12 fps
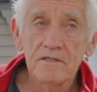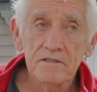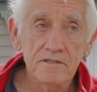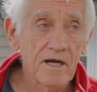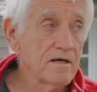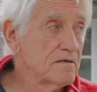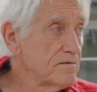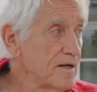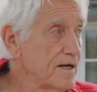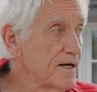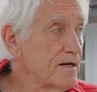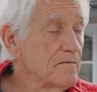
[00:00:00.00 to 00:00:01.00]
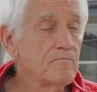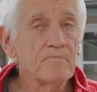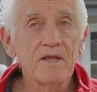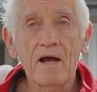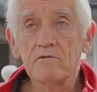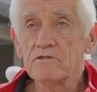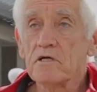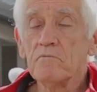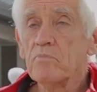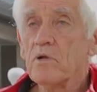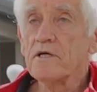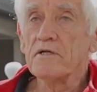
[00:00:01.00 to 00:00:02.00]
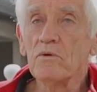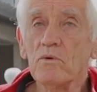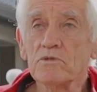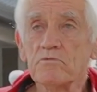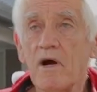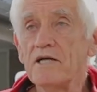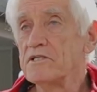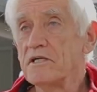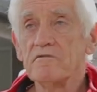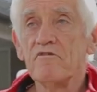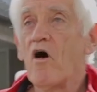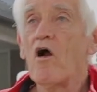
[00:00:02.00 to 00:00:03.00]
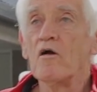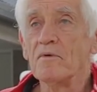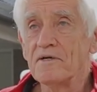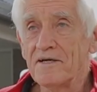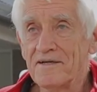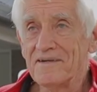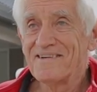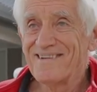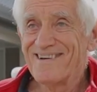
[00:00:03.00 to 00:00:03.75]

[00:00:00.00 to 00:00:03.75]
So now it was a complete horse racing environment here.